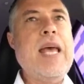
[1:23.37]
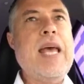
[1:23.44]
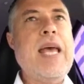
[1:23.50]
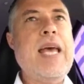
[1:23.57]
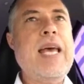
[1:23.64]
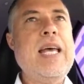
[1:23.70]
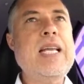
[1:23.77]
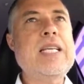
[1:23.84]

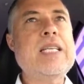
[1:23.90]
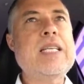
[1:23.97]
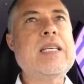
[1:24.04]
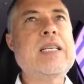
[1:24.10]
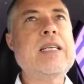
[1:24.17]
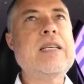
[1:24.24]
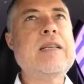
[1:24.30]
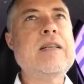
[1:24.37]
and
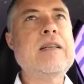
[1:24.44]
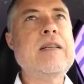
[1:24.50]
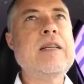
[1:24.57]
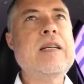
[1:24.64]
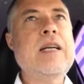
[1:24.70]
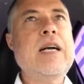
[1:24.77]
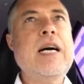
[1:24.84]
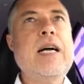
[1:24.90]

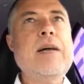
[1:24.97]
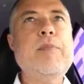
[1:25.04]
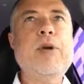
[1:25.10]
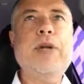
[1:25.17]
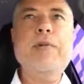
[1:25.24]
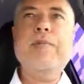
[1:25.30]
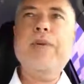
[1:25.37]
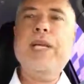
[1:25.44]
I
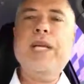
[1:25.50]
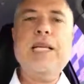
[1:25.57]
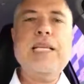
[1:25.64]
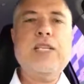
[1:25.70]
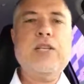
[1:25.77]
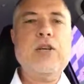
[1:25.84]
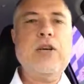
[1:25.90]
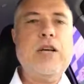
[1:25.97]
immediately
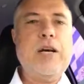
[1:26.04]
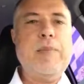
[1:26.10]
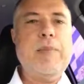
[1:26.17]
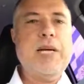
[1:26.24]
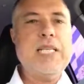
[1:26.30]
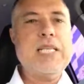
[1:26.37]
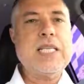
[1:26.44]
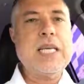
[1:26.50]
turn on
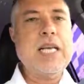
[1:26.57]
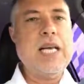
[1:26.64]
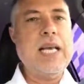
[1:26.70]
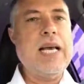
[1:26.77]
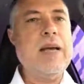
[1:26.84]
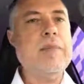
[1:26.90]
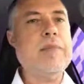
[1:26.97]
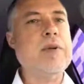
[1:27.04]
my sun
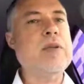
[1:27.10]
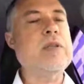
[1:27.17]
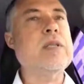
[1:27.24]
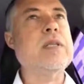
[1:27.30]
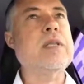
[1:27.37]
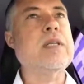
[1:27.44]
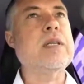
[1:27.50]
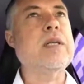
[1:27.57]
lamp,
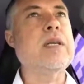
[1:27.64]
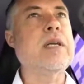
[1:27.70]
because